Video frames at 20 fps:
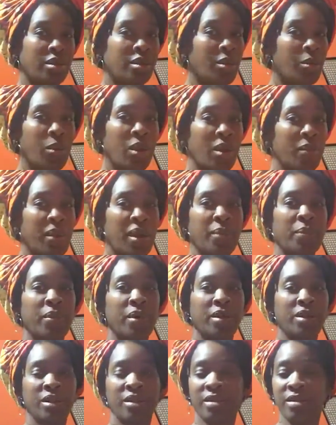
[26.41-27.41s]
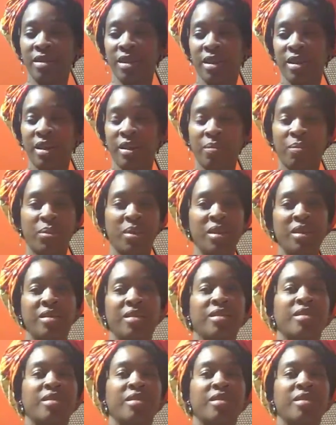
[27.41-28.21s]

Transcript: The way my budget's set up. Please